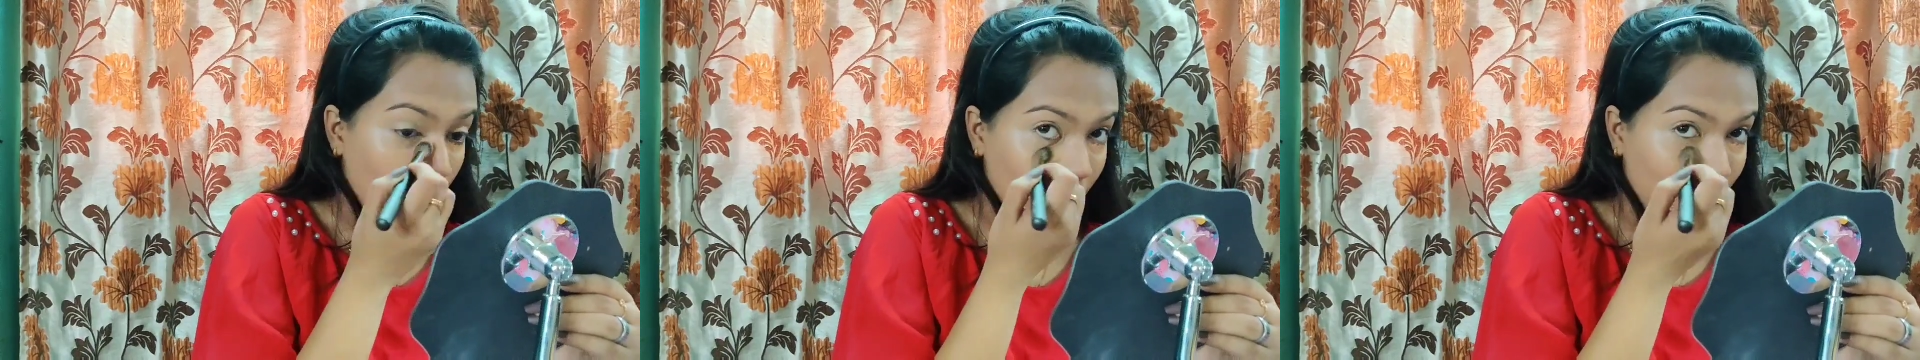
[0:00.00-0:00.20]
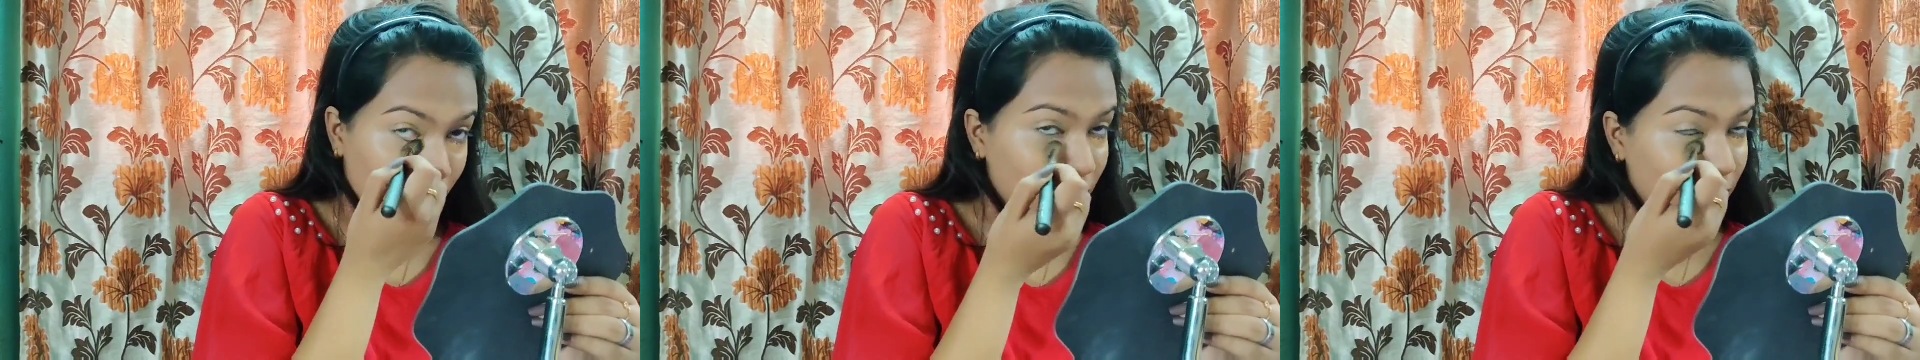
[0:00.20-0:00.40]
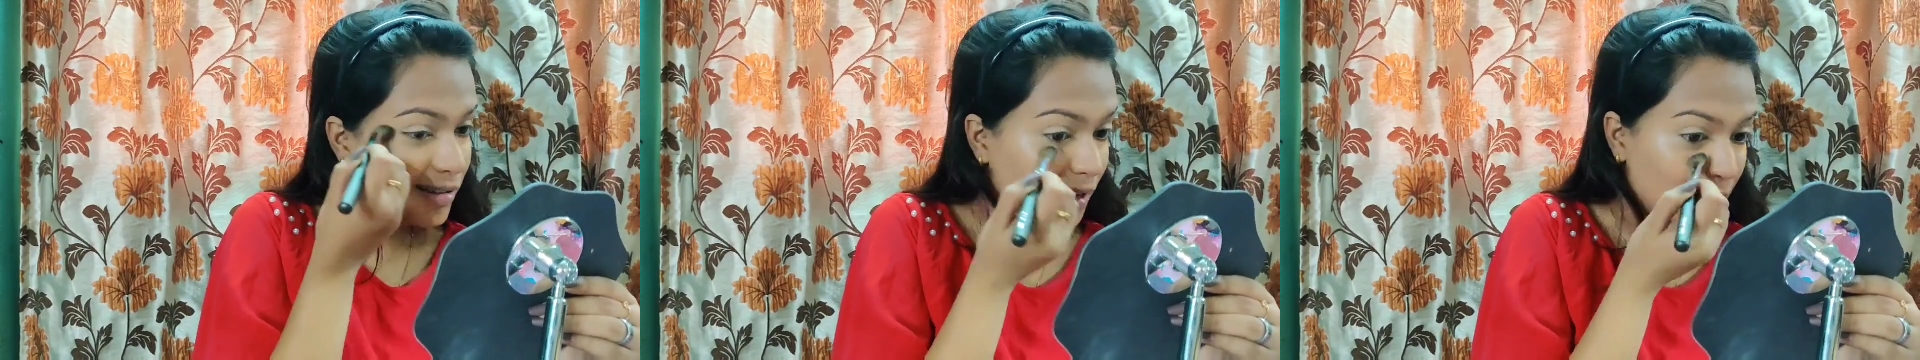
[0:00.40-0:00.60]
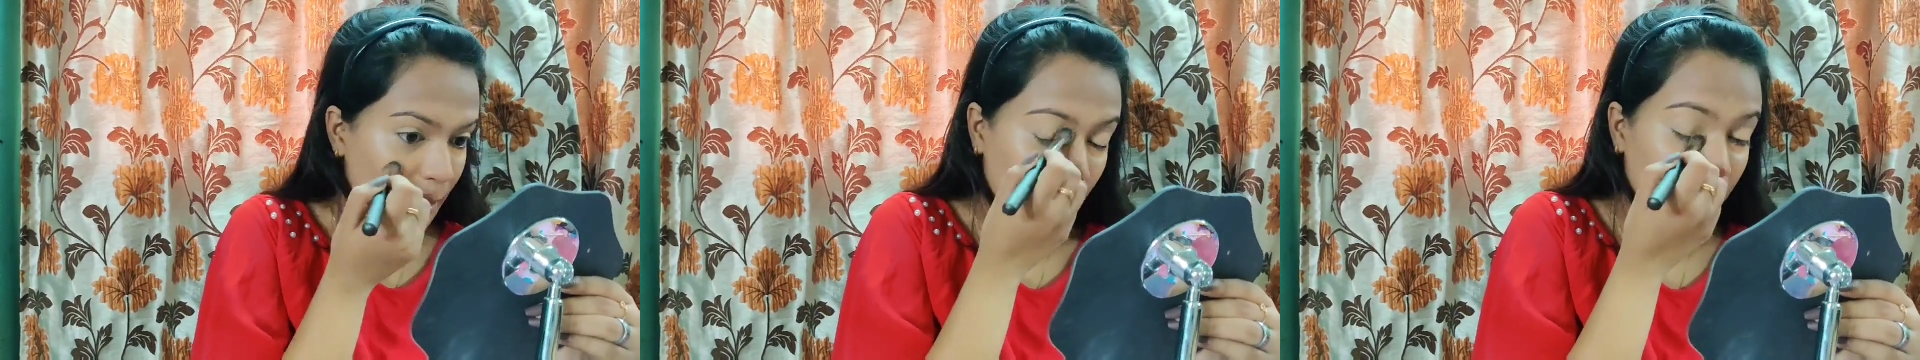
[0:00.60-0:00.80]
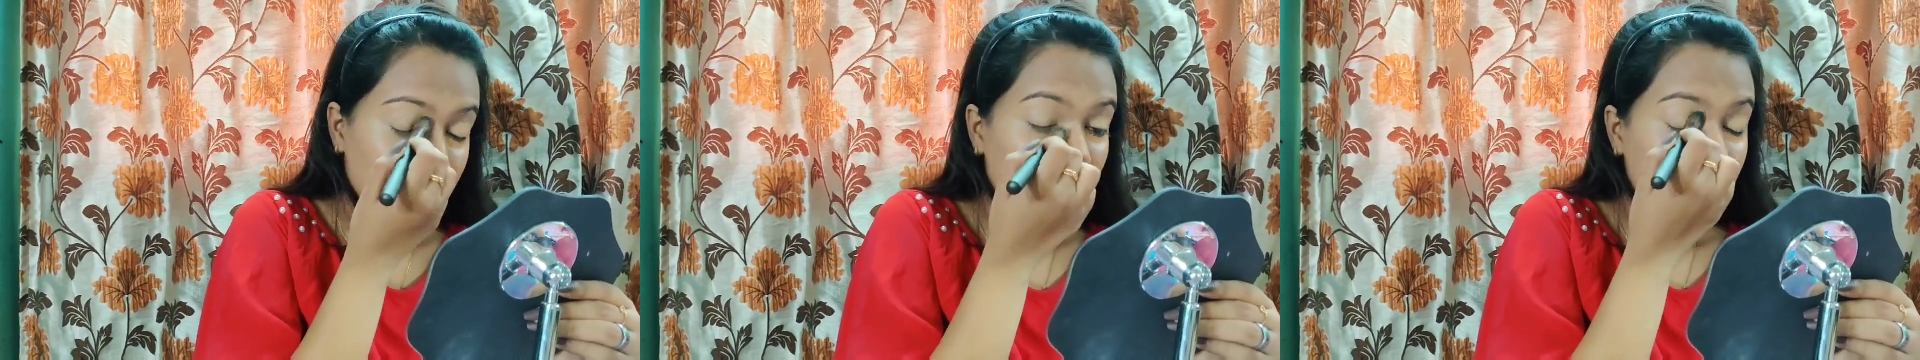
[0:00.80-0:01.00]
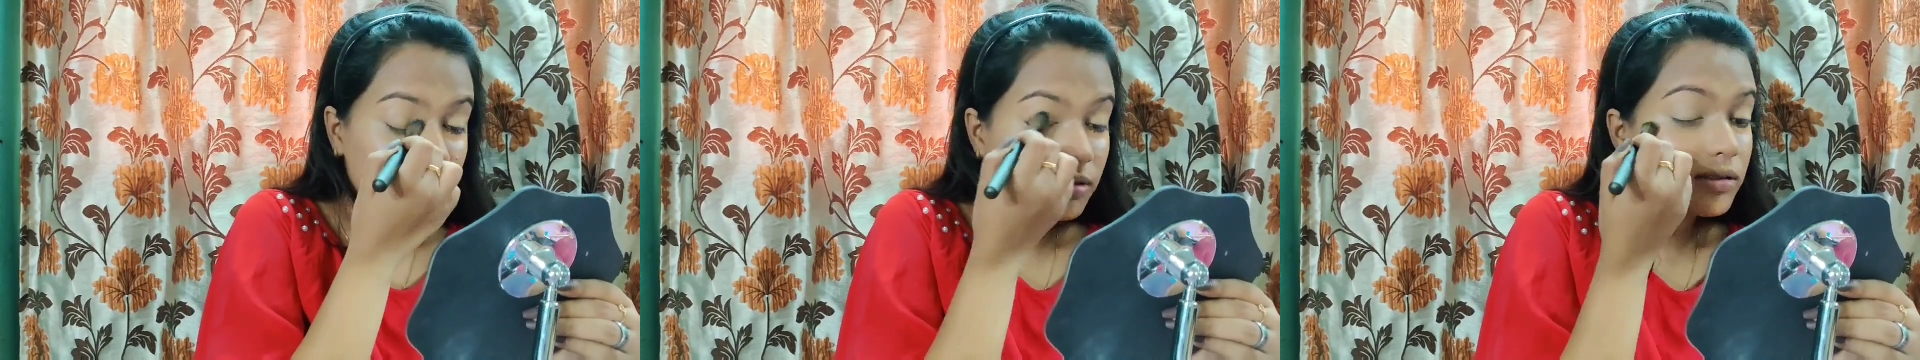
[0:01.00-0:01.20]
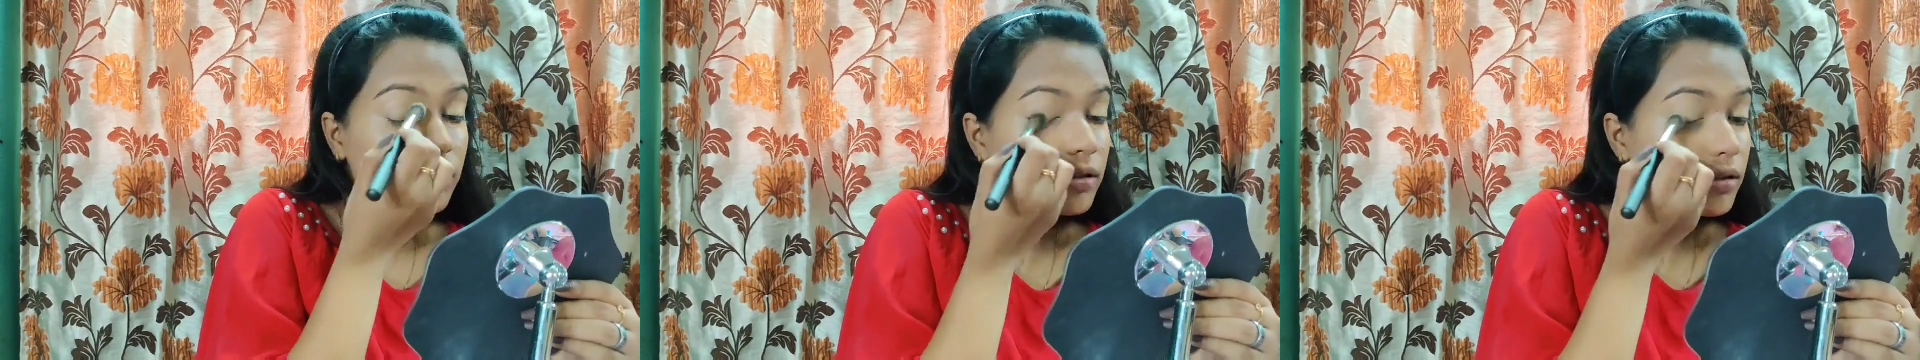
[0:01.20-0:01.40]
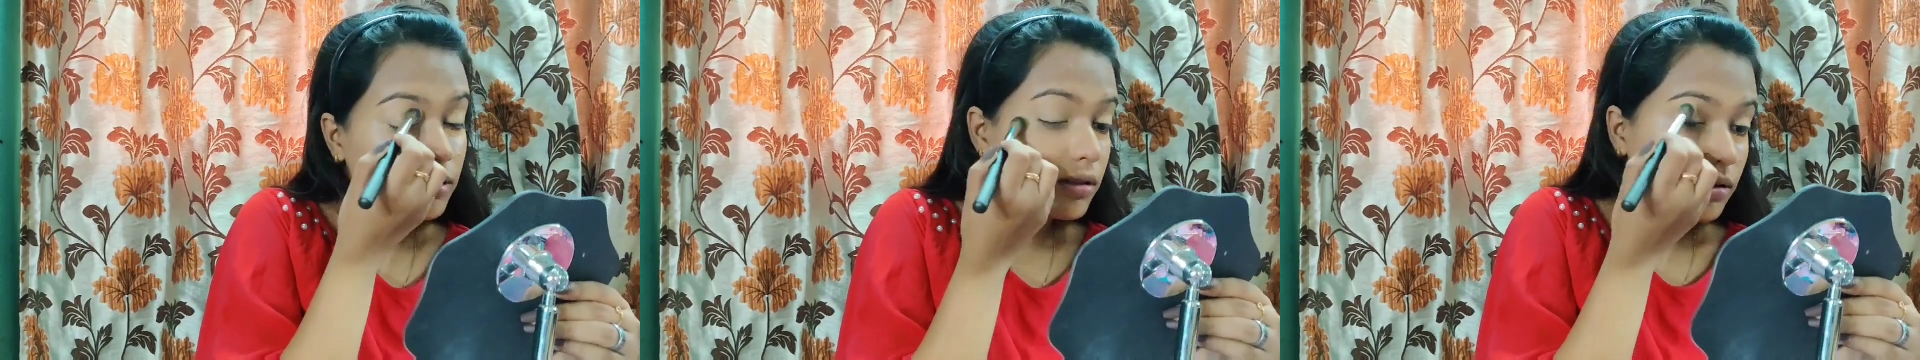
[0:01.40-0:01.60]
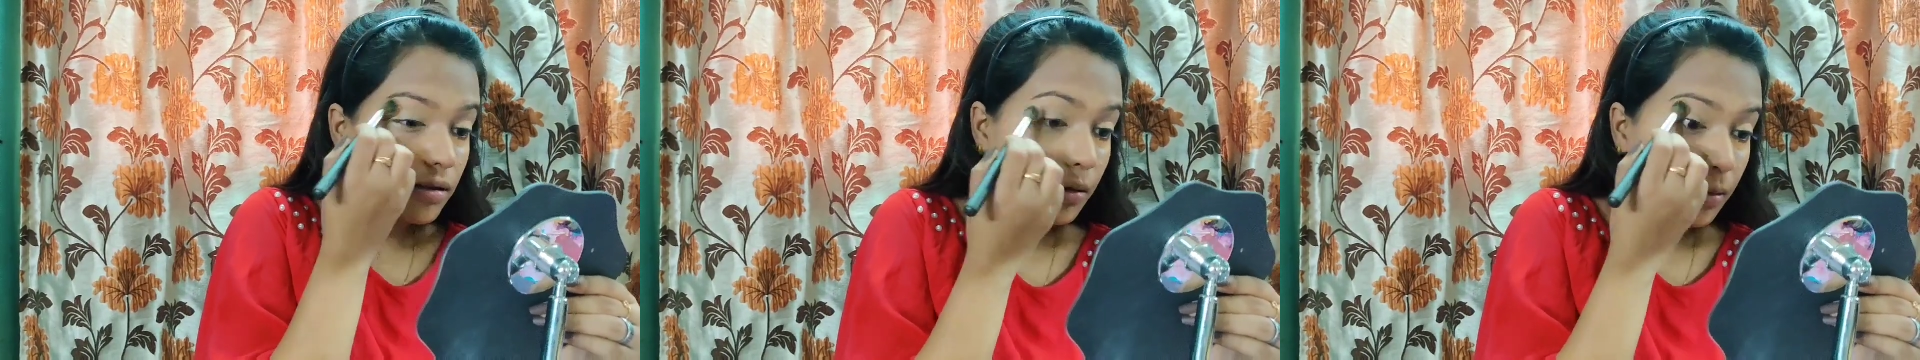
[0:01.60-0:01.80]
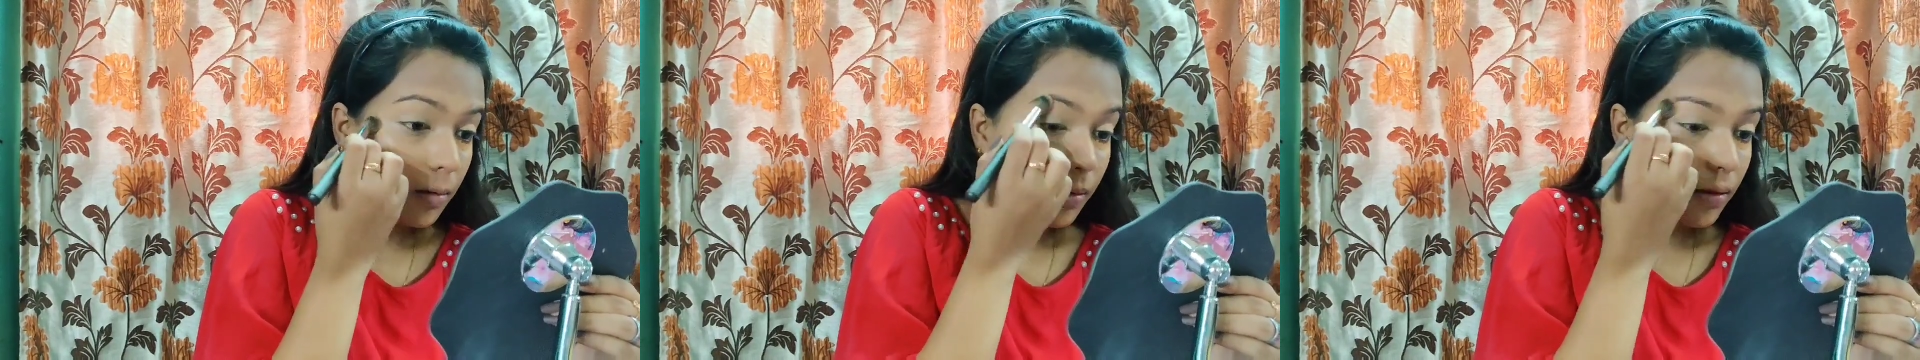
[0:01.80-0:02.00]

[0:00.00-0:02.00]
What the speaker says: Such an amazing brush.